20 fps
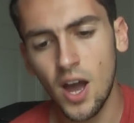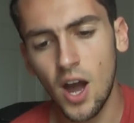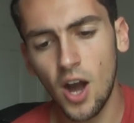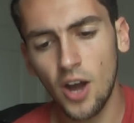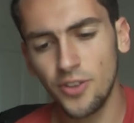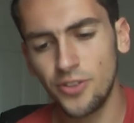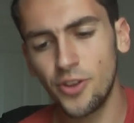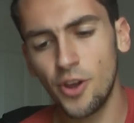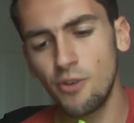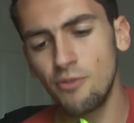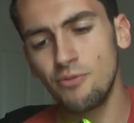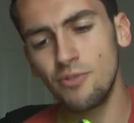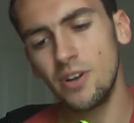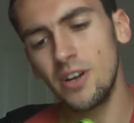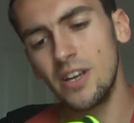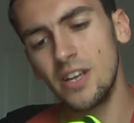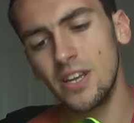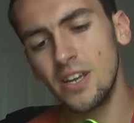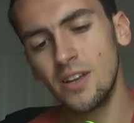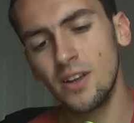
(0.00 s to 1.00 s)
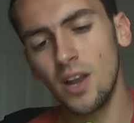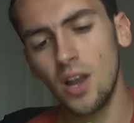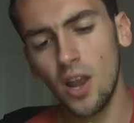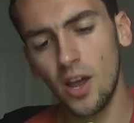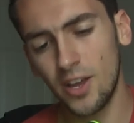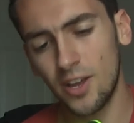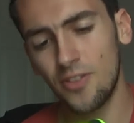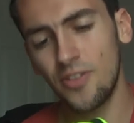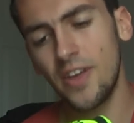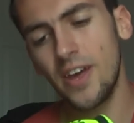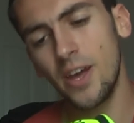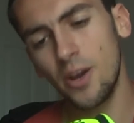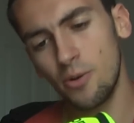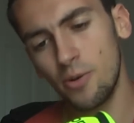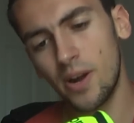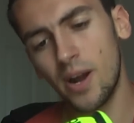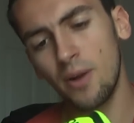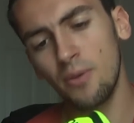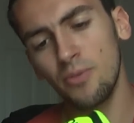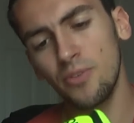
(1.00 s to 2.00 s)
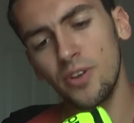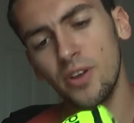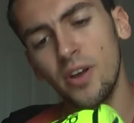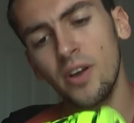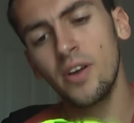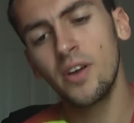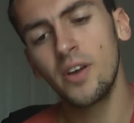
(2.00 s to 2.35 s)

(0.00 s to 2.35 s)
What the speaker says: I don't really like the heel counter.